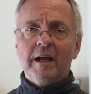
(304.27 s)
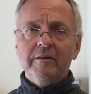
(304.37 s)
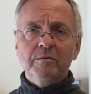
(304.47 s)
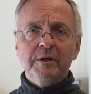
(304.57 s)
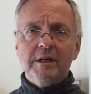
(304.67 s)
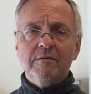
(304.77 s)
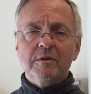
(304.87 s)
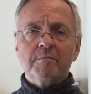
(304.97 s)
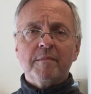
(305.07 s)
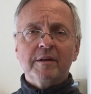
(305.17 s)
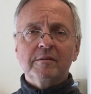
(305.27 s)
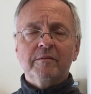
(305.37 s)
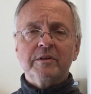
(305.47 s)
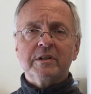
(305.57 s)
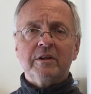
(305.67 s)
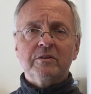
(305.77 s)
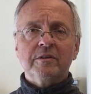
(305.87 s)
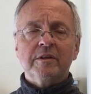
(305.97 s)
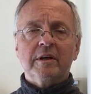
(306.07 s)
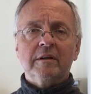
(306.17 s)
And I just want to give you the muscle of
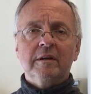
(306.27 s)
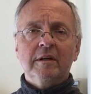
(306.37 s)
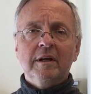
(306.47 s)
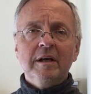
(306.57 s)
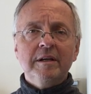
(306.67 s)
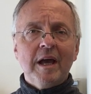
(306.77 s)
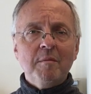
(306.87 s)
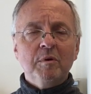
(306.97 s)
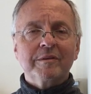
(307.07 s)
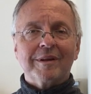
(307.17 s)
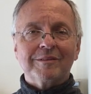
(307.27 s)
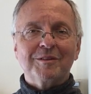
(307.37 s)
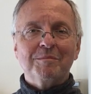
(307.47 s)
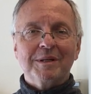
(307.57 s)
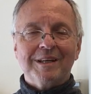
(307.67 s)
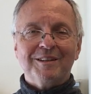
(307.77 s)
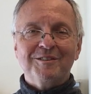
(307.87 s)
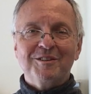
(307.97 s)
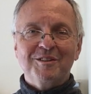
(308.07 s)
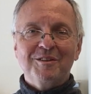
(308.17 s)
attention that enables us to
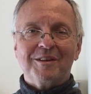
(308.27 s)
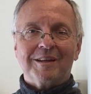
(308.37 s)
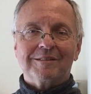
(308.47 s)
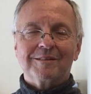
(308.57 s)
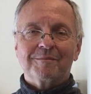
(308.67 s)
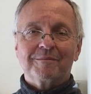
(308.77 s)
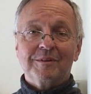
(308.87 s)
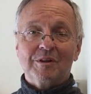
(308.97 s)
begin to do this.